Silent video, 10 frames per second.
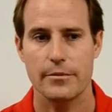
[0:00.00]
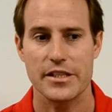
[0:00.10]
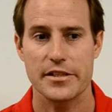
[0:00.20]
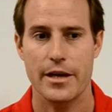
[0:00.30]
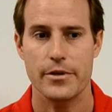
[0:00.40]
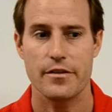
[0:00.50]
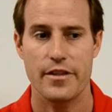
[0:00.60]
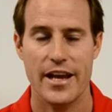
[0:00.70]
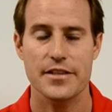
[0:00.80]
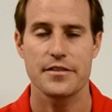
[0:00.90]
Examined
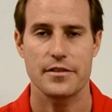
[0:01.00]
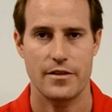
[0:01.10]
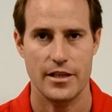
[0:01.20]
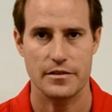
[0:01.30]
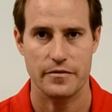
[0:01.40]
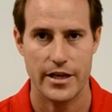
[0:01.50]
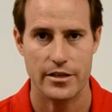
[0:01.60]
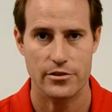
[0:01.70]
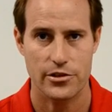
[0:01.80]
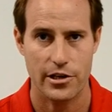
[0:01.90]
thousands of kids' feet
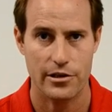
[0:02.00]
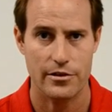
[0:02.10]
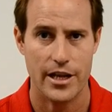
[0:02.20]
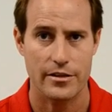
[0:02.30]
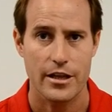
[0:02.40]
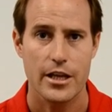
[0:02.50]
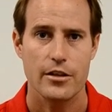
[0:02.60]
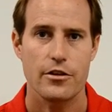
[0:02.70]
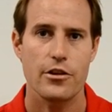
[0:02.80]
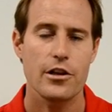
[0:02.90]
and showed that
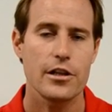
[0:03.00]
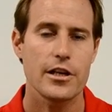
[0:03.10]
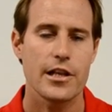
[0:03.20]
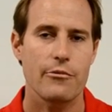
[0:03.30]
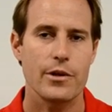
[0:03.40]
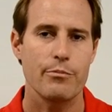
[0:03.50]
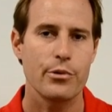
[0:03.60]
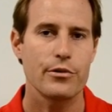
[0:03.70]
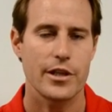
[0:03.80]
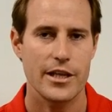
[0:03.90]
the earlier that we
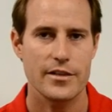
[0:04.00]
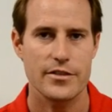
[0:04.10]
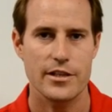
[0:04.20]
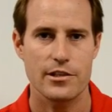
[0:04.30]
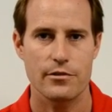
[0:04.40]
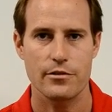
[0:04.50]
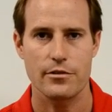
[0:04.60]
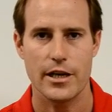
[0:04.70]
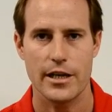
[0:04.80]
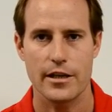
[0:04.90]
put kids
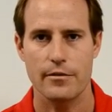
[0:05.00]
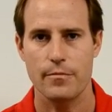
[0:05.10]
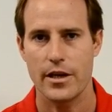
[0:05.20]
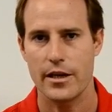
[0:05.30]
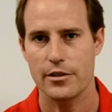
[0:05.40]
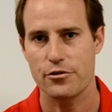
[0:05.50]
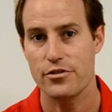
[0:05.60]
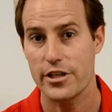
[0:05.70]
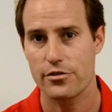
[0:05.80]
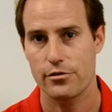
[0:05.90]
into a
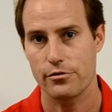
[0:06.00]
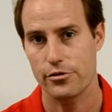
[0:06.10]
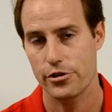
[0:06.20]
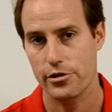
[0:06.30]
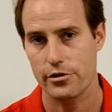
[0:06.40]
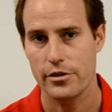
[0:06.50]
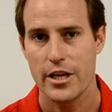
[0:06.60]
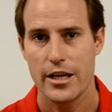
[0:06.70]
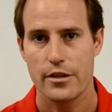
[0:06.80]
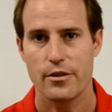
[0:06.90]
traditional shoe,
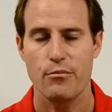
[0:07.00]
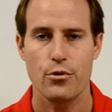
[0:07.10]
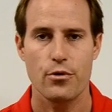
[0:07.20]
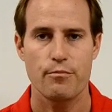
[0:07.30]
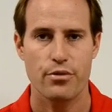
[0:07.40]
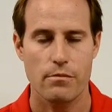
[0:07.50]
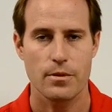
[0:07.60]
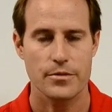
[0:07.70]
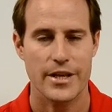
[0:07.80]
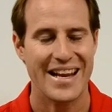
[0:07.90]
the more
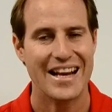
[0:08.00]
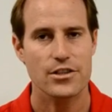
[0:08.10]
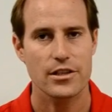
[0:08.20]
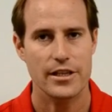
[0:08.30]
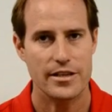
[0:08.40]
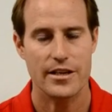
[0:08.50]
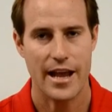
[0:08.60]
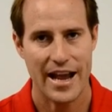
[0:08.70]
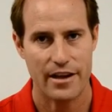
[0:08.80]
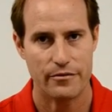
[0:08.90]
problems they actually did
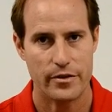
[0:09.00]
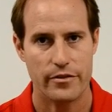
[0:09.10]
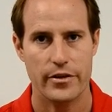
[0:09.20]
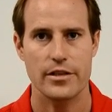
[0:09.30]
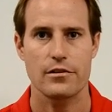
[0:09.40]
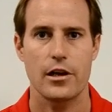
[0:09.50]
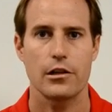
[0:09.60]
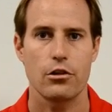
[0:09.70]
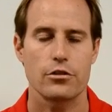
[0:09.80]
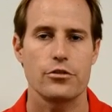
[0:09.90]
have with things
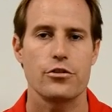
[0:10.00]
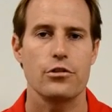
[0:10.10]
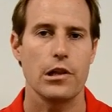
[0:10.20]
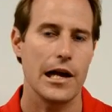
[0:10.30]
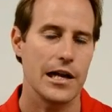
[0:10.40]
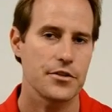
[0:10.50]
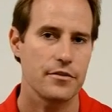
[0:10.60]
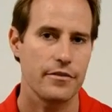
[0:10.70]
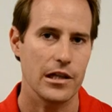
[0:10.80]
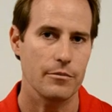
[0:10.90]
like longitudinal arch
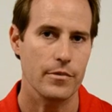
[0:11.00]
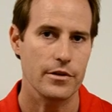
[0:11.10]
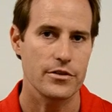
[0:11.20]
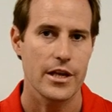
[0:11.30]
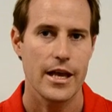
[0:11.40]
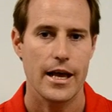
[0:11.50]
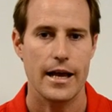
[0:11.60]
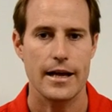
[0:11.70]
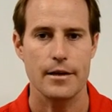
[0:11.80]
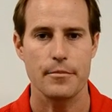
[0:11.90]
development,
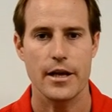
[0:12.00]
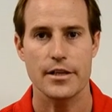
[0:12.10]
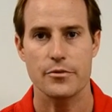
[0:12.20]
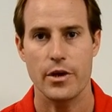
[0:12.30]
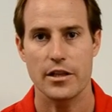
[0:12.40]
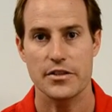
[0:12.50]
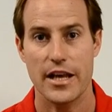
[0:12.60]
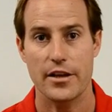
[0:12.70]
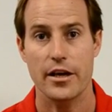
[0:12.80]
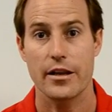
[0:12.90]
as well as
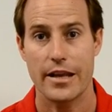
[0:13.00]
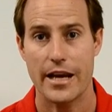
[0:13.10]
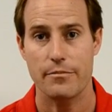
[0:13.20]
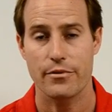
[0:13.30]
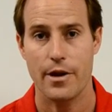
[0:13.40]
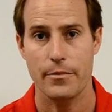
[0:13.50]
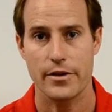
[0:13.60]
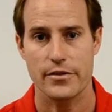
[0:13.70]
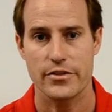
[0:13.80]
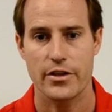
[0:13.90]
other gait
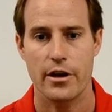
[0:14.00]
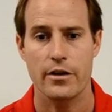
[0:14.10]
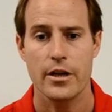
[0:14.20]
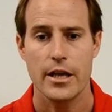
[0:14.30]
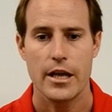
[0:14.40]
parameters. So